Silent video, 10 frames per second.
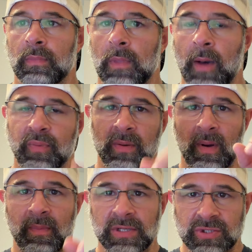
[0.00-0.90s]
put them
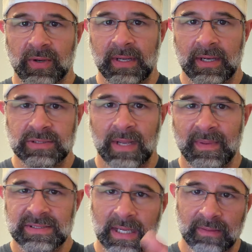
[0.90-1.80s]
up on the screen here side
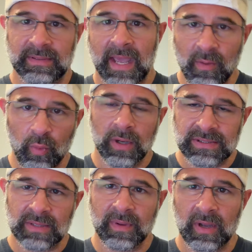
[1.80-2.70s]
by side. Day one's
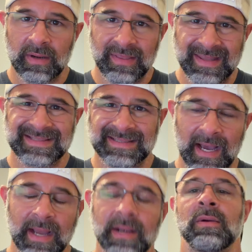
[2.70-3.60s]
gonna be on this
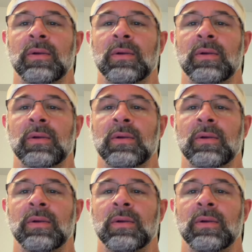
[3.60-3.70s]
side.